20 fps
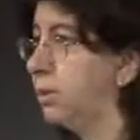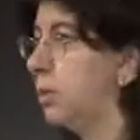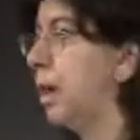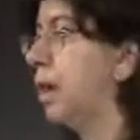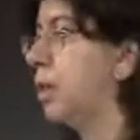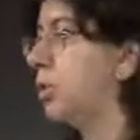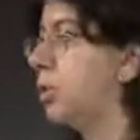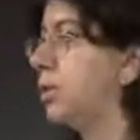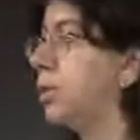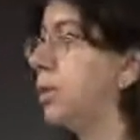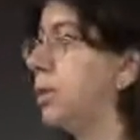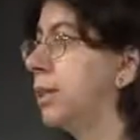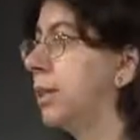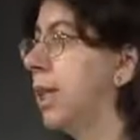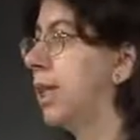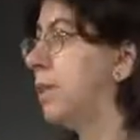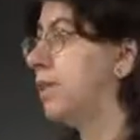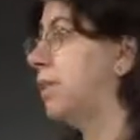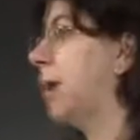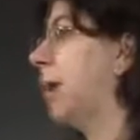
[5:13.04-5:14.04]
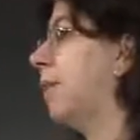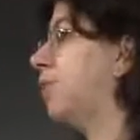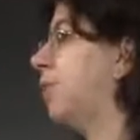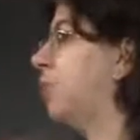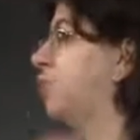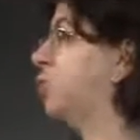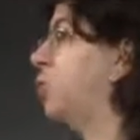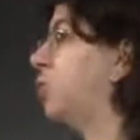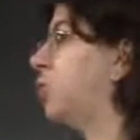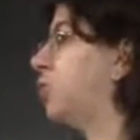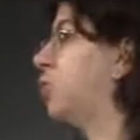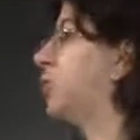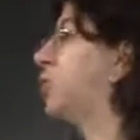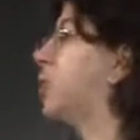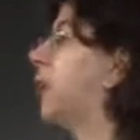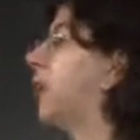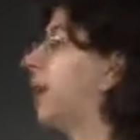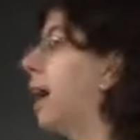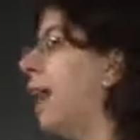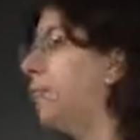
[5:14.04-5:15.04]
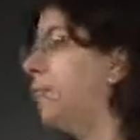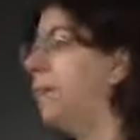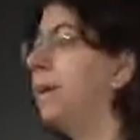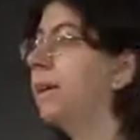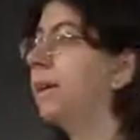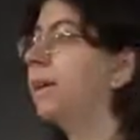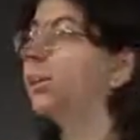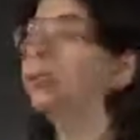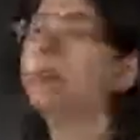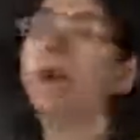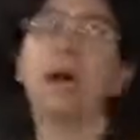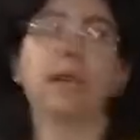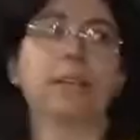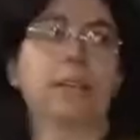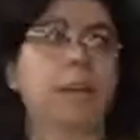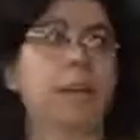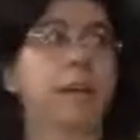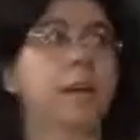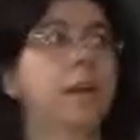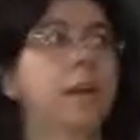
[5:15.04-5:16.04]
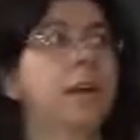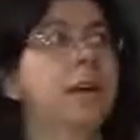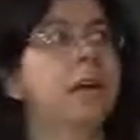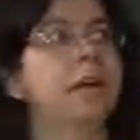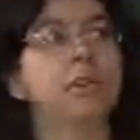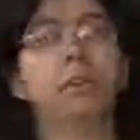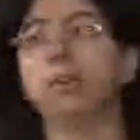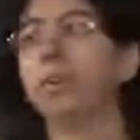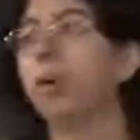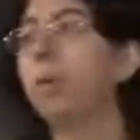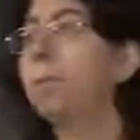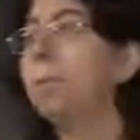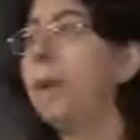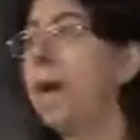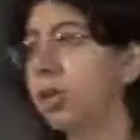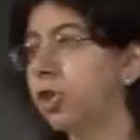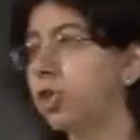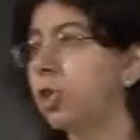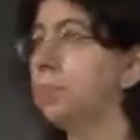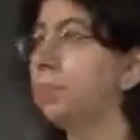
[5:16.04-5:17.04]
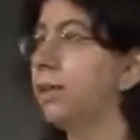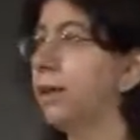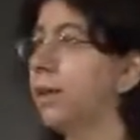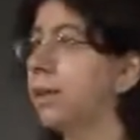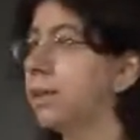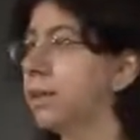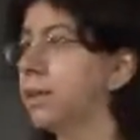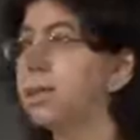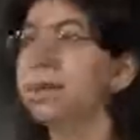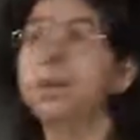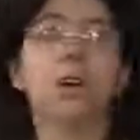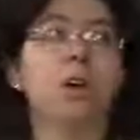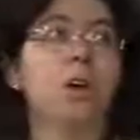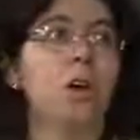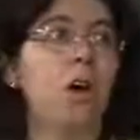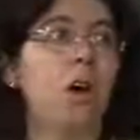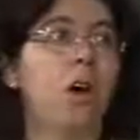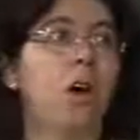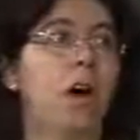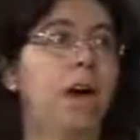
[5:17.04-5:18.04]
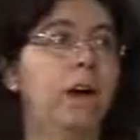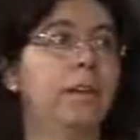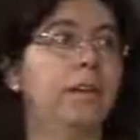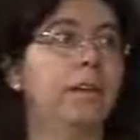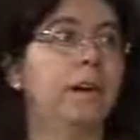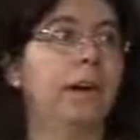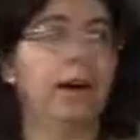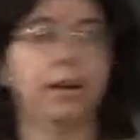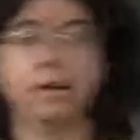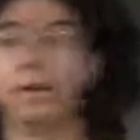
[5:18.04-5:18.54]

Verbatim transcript: Okay, so in this case, we have some features that have been extracted that are measurements on uh,